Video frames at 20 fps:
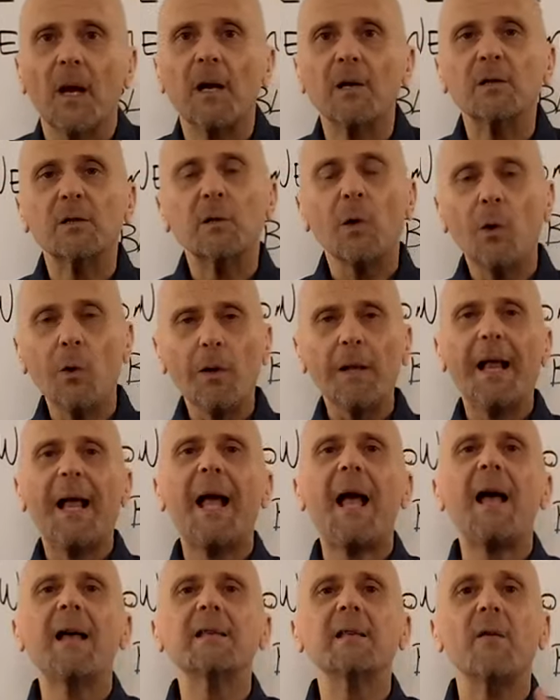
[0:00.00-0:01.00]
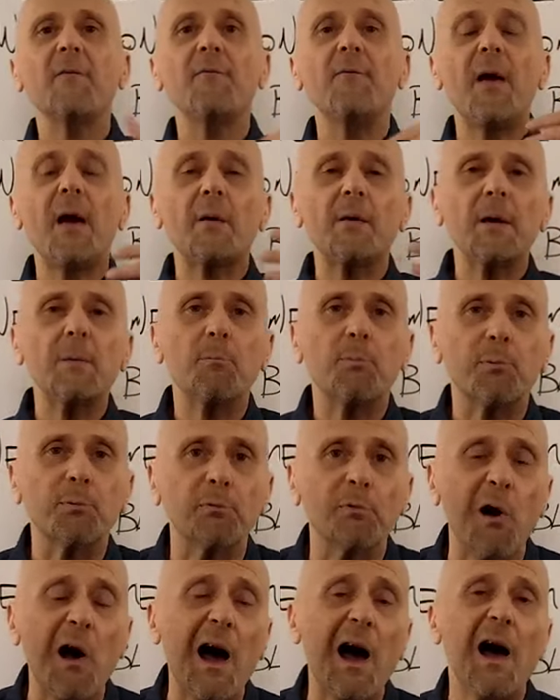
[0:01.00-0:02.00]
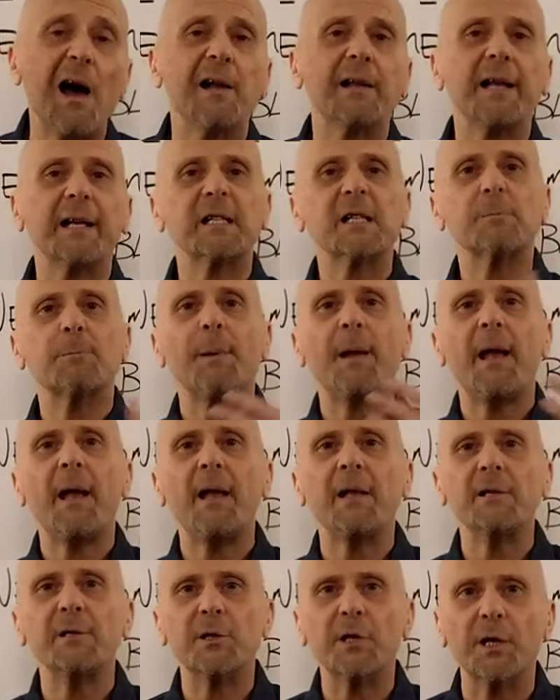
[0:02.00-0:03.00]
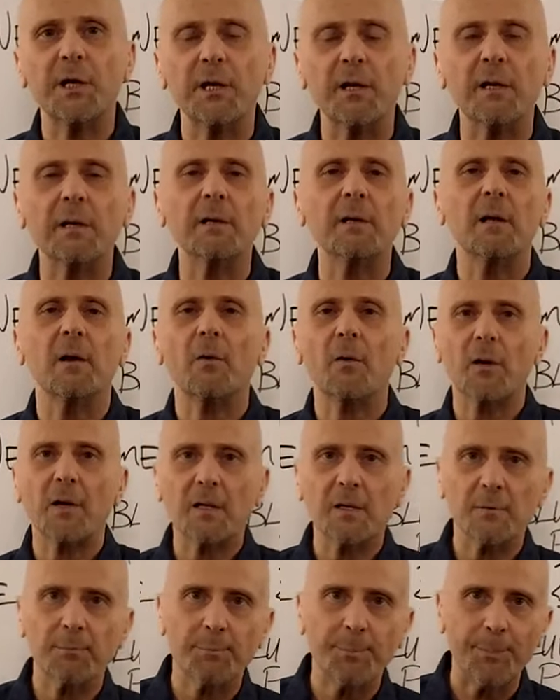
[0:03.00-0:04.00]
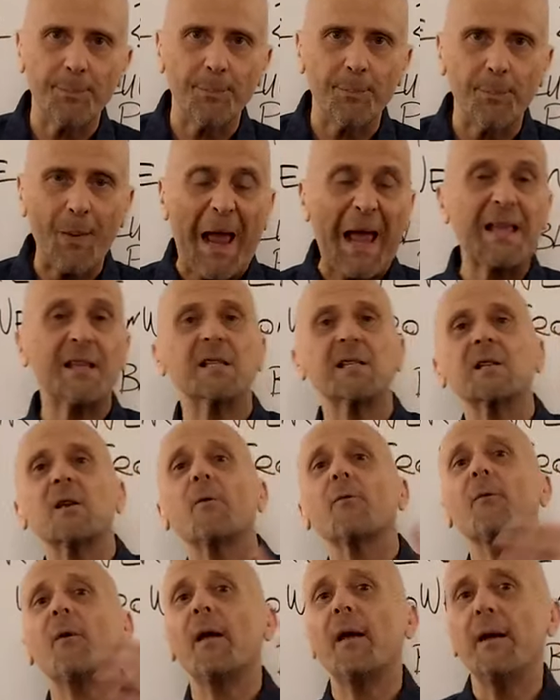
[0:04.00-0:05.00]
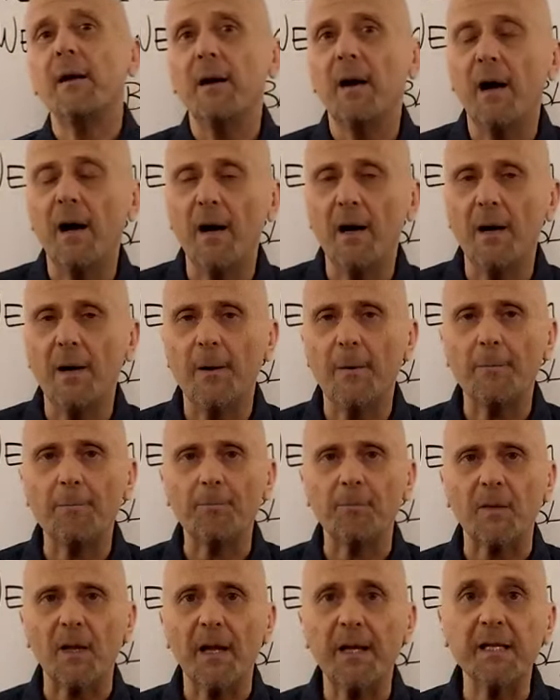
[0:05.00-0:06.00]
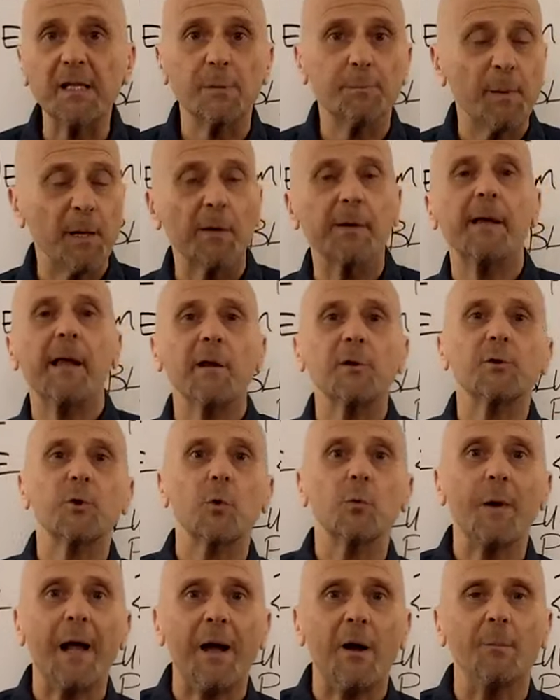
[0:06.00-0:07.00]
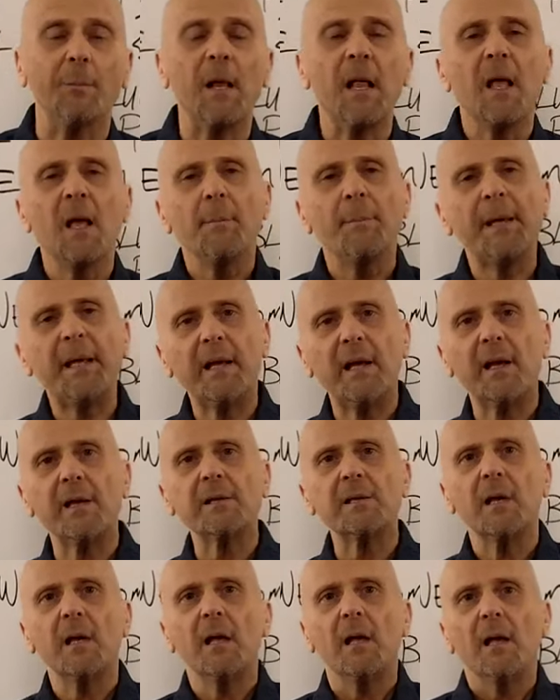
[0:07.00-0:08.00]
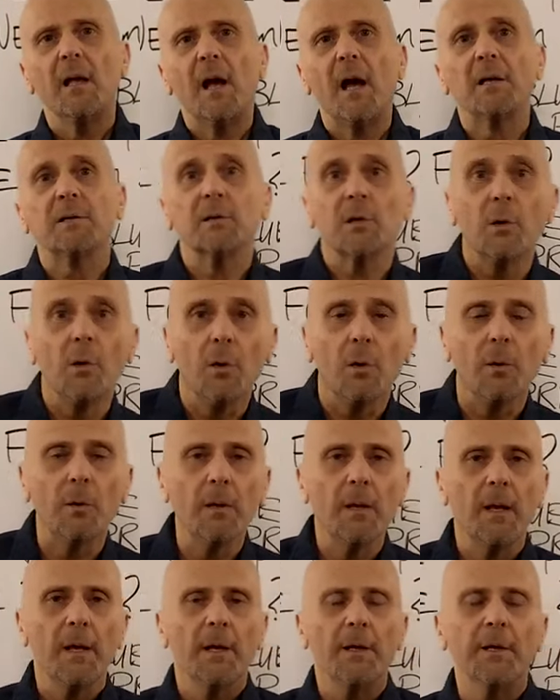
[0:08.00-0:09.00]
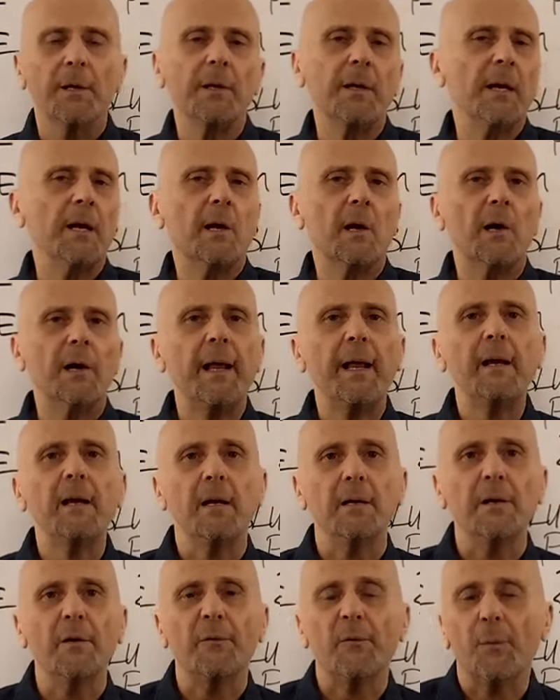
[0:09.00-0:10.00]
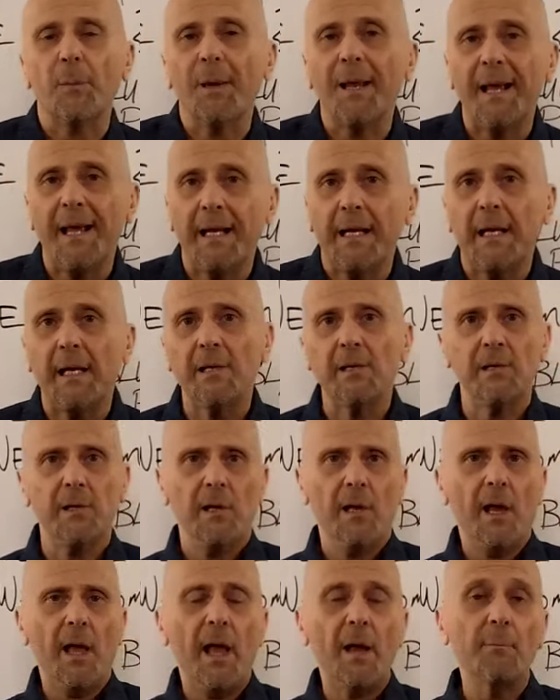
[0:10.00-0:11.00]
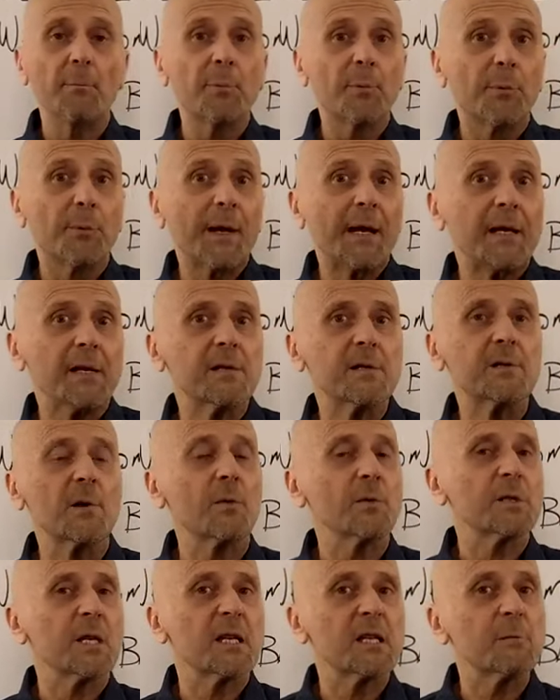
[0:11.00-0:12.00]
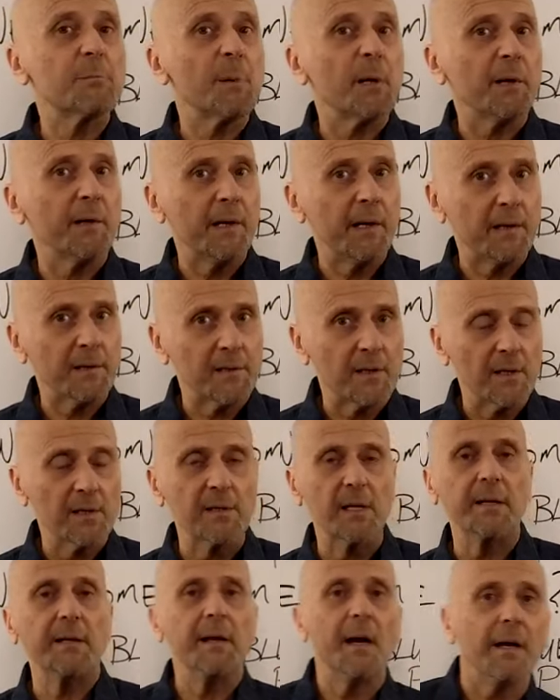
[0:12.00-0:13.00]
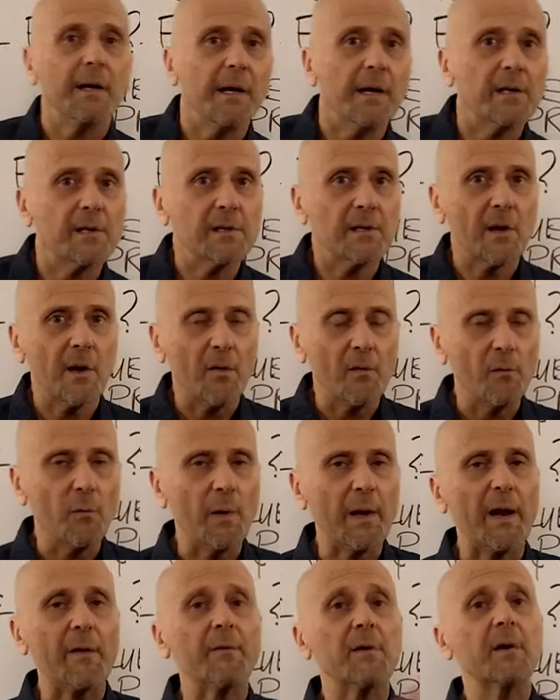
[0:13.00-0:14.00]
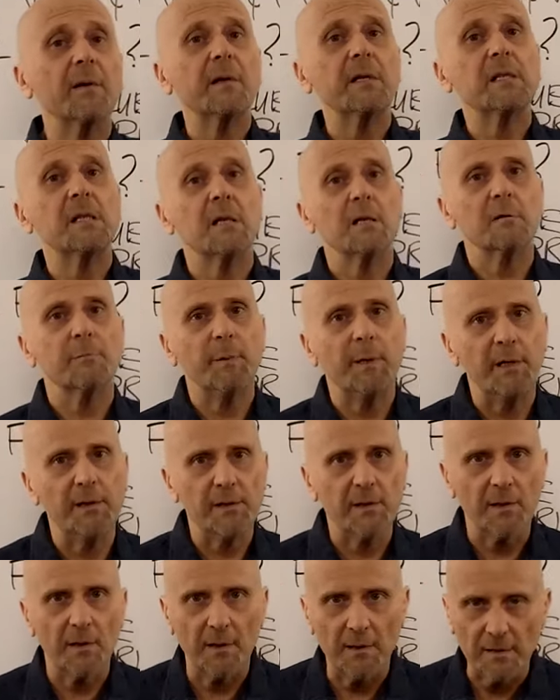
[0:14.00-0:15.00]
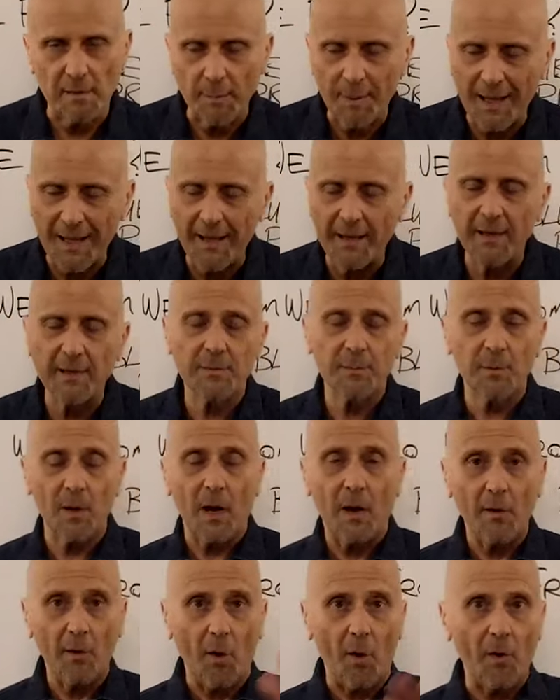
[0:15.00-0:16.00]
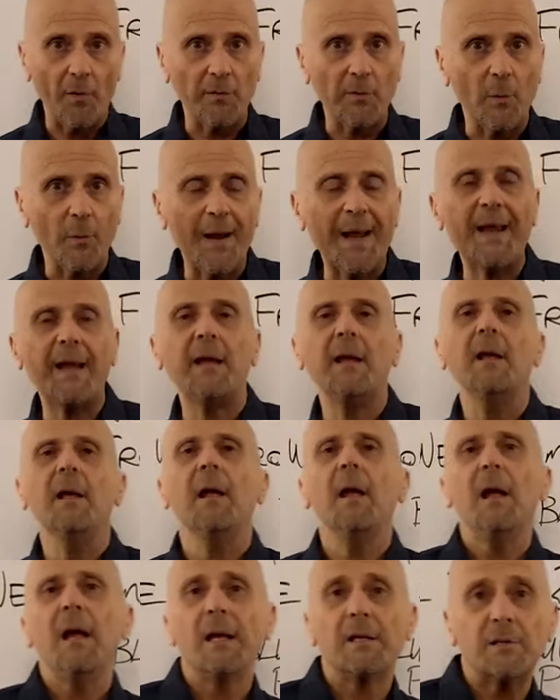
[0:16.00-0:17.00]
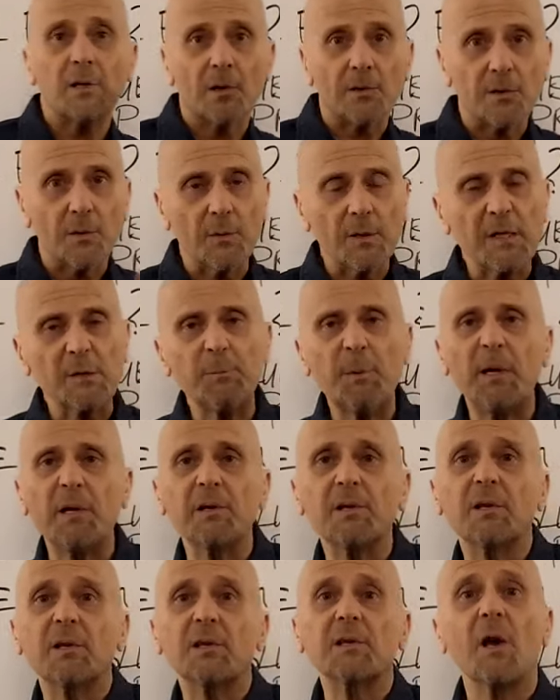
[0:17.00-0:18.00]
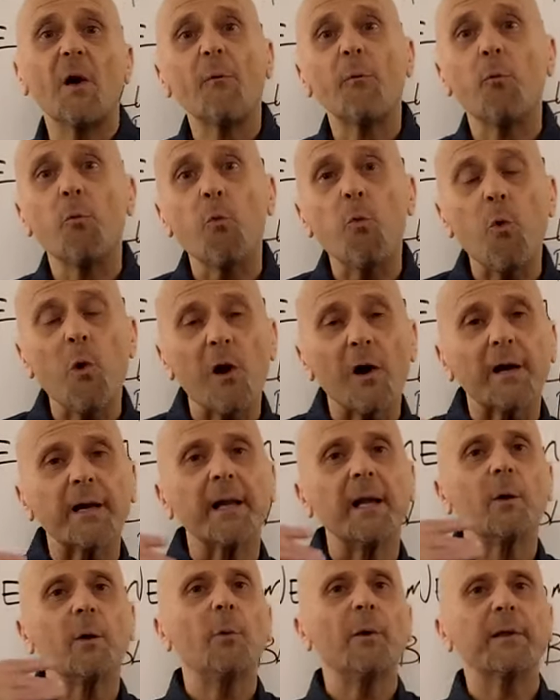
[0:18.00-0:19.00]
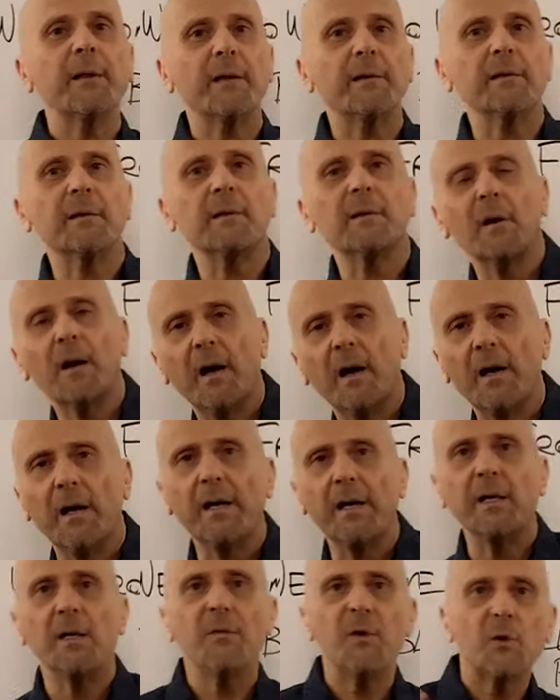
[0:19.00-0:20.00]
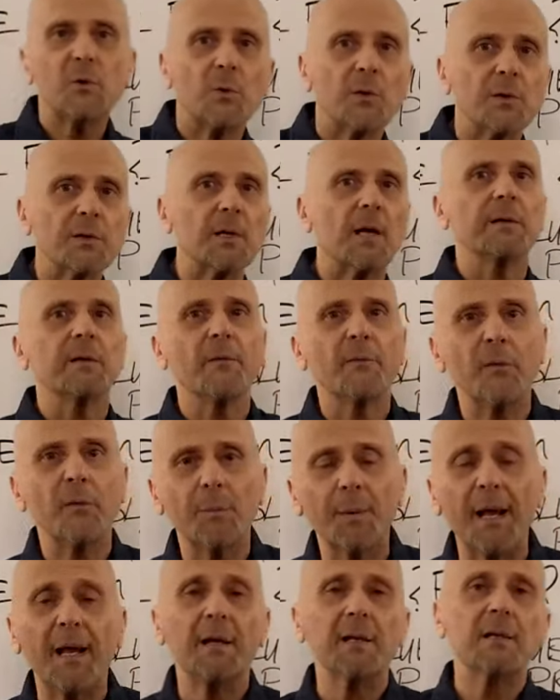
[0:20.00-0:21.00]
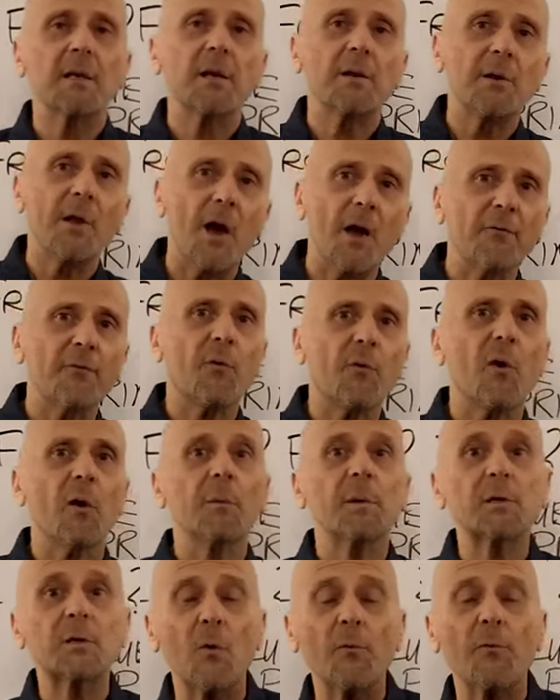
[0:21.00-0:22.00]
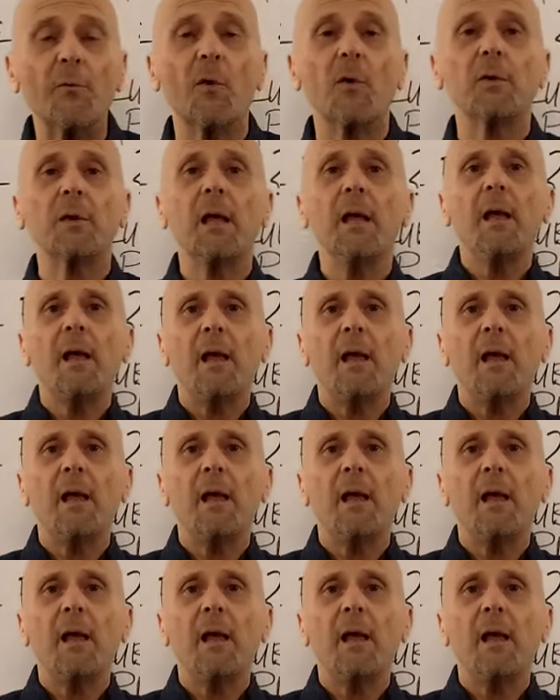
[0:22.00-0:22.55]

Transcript: a soul has a very broad expansion or expansive um, experiential realm because a soul can incarnate on different planets, and brings those experiences and nuggets of whatever it's experienced on other planets along the way. It's also experienced itself working with other uh, individuals on different planets and non-form and so forth